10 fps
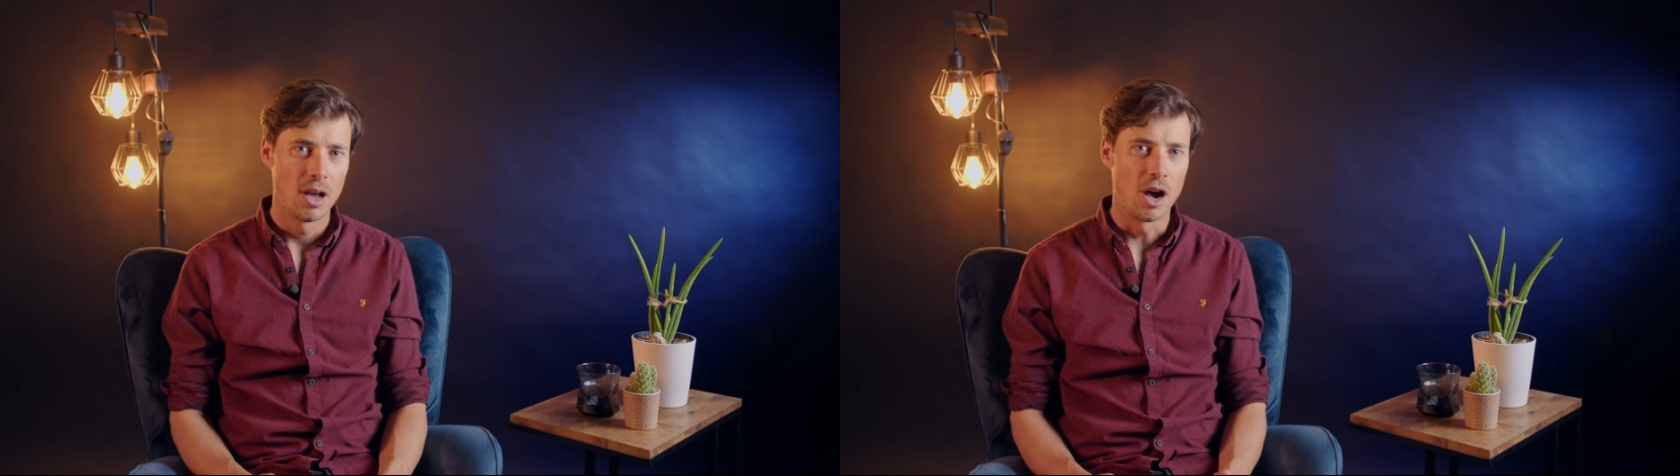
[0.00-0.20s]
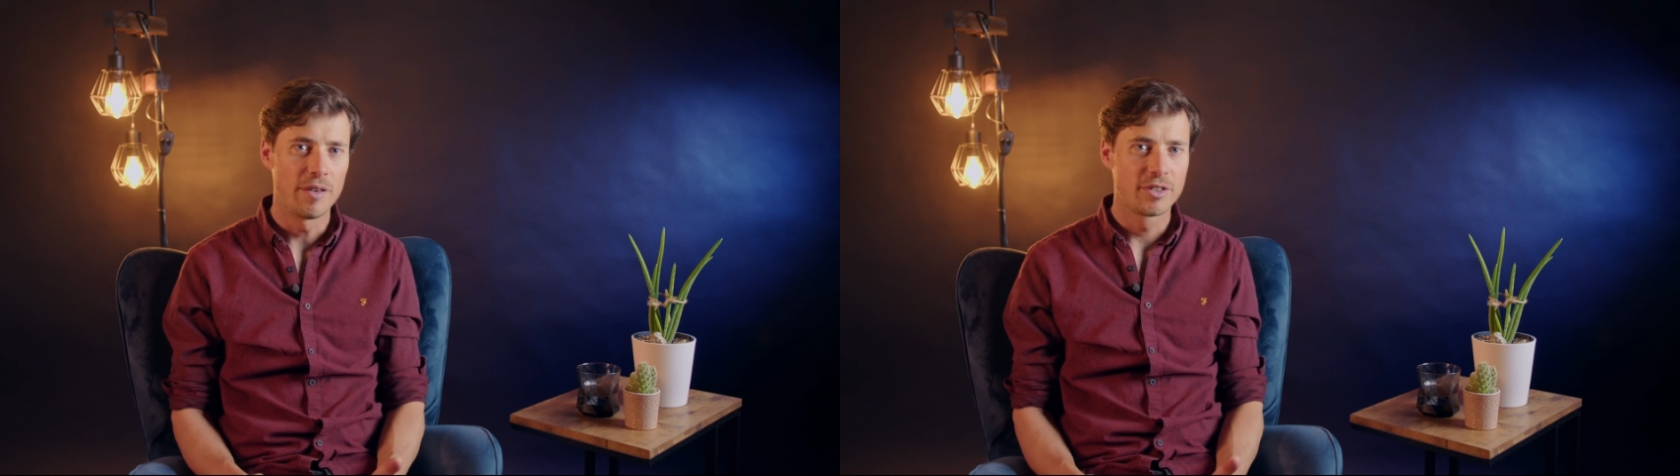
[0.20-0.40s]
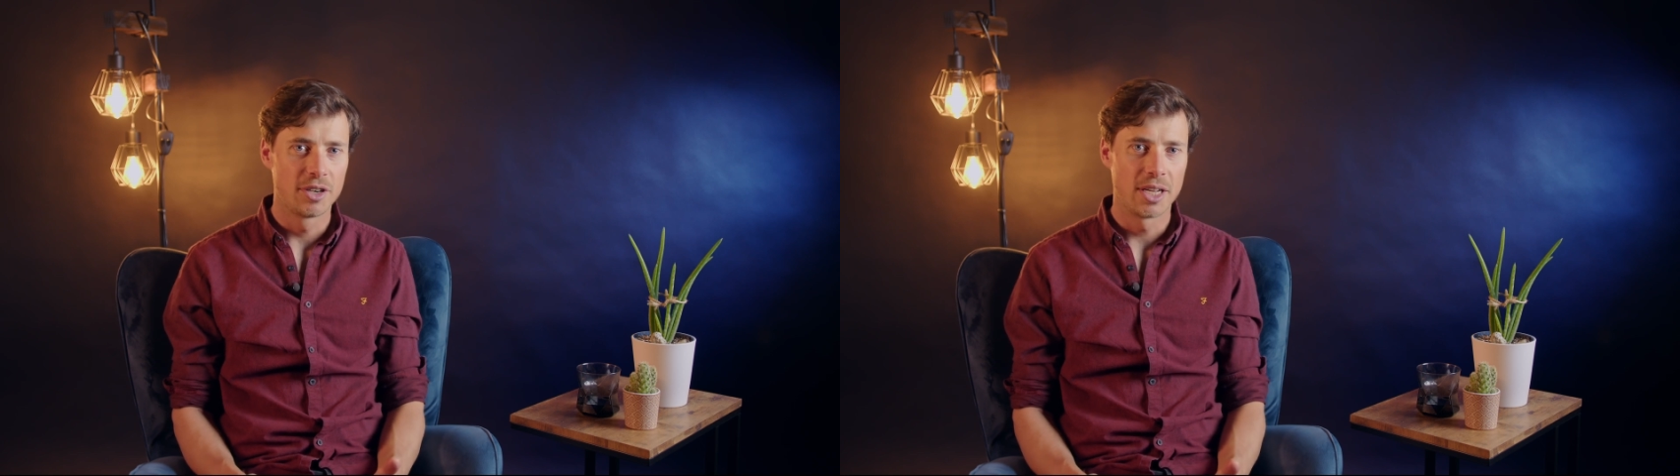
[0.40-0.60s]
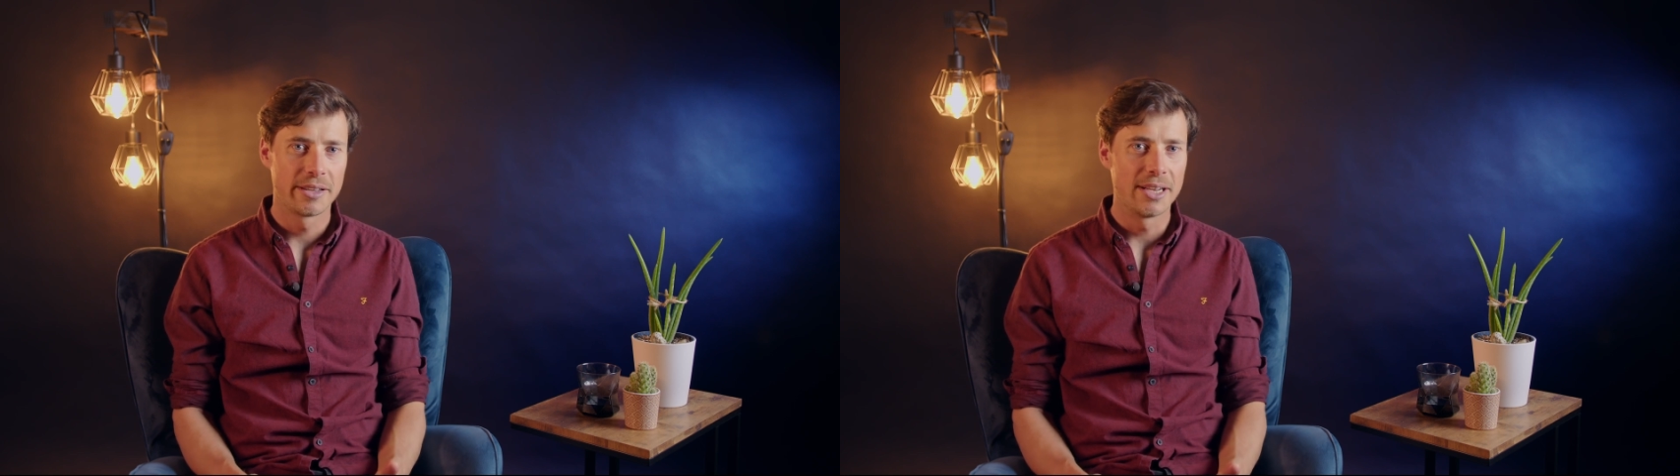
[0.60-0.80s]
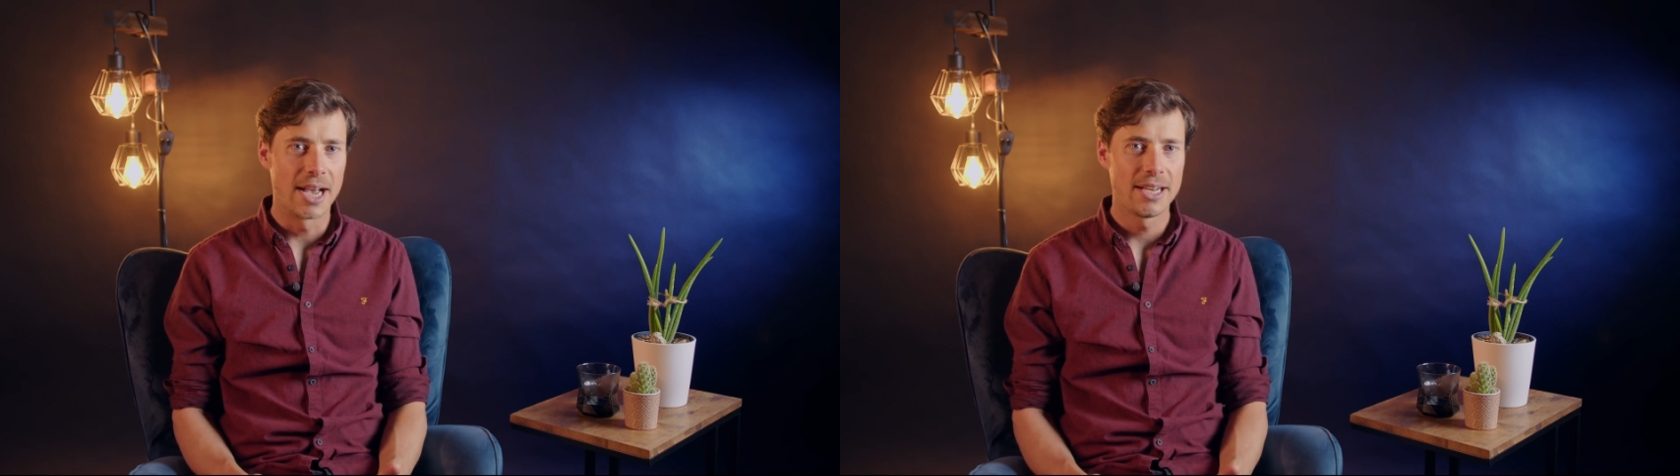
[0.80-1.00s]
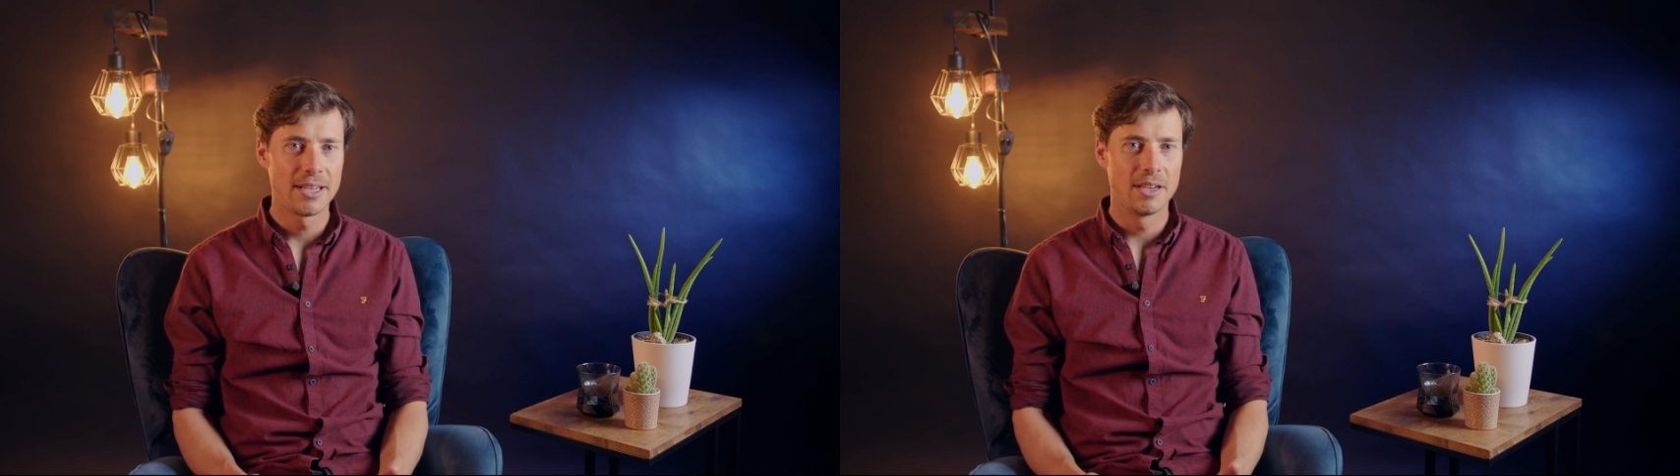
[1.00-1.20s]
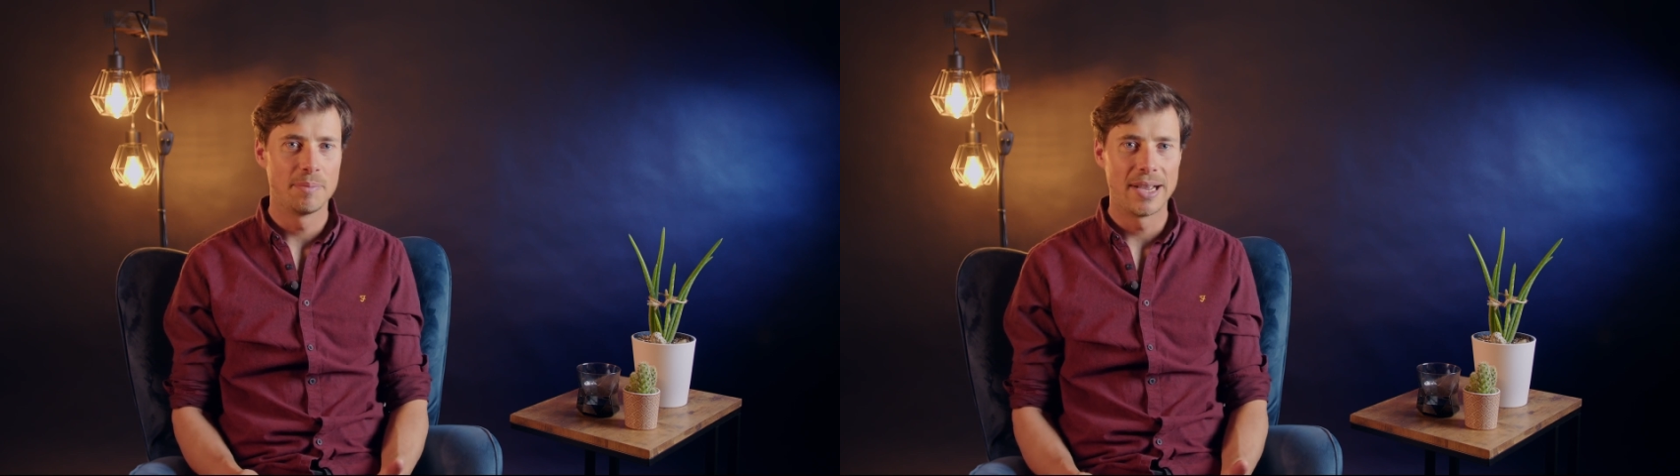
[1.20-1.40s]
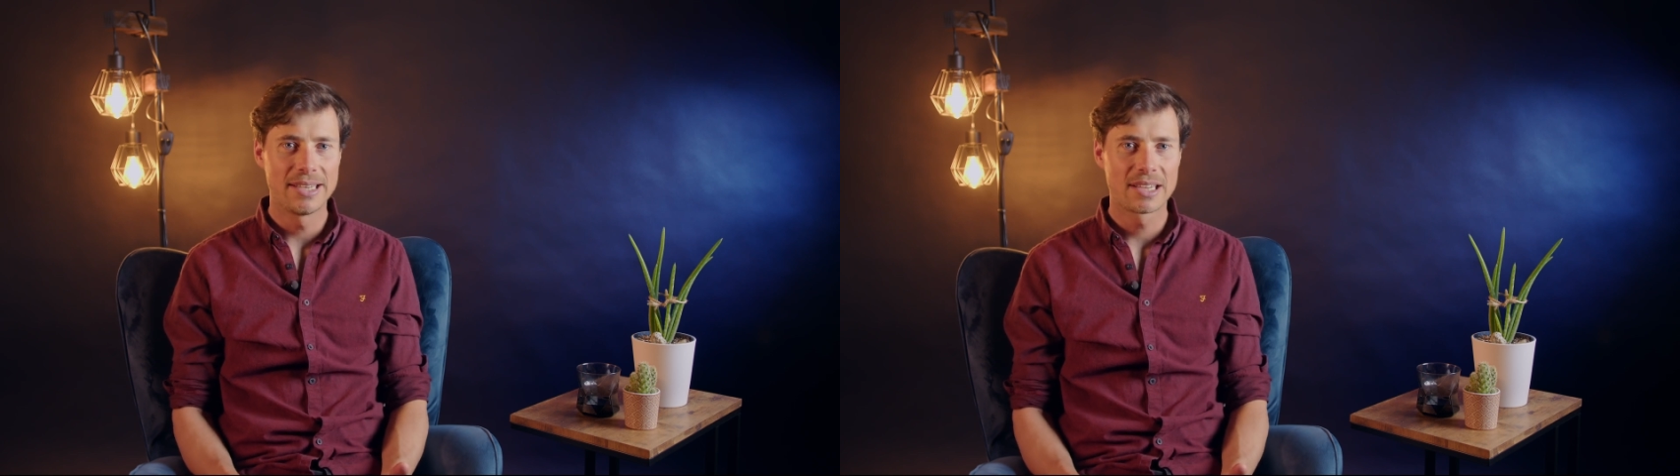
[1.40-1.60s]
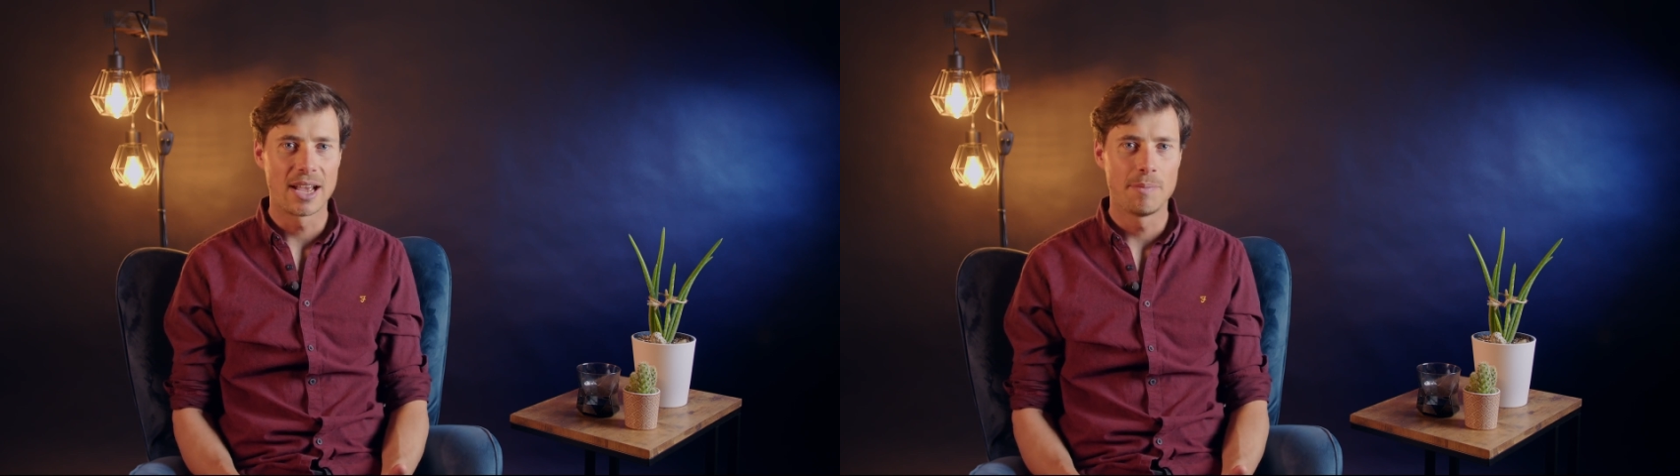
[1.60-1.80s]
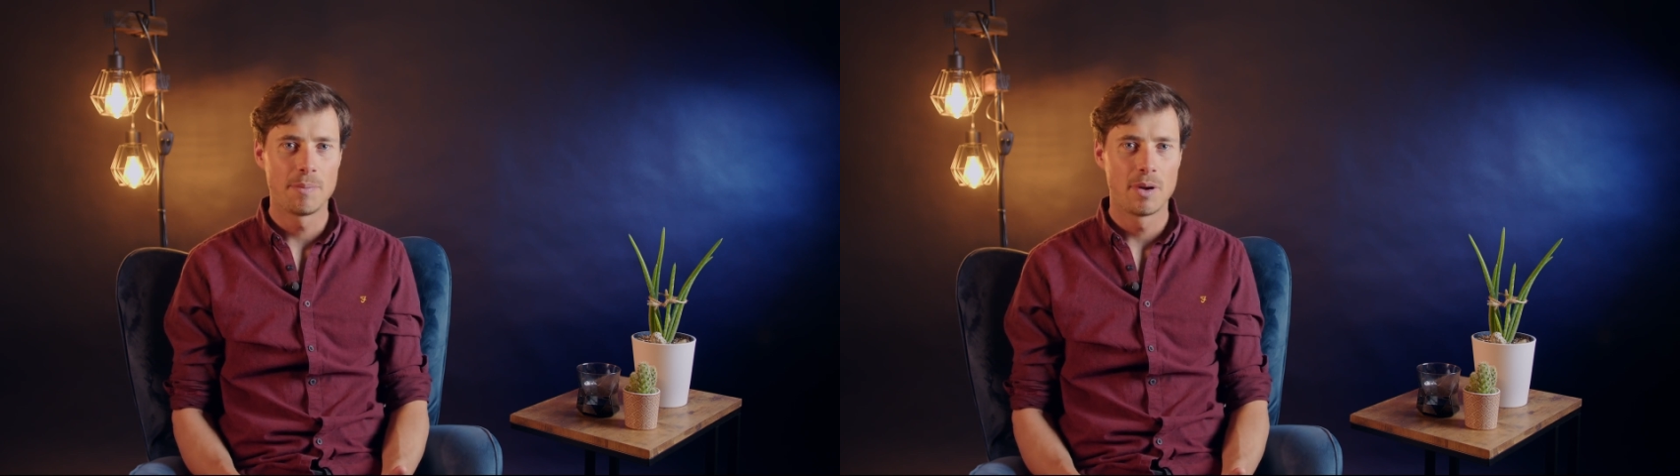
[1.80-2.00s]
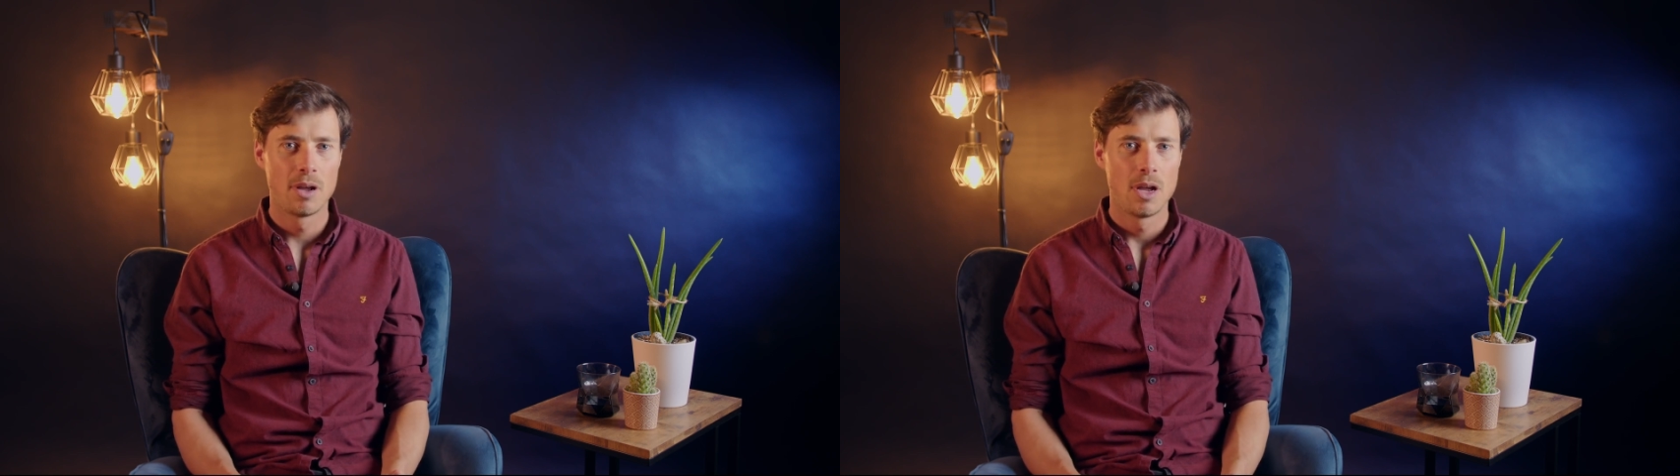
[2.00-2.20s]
After another night in the base camp,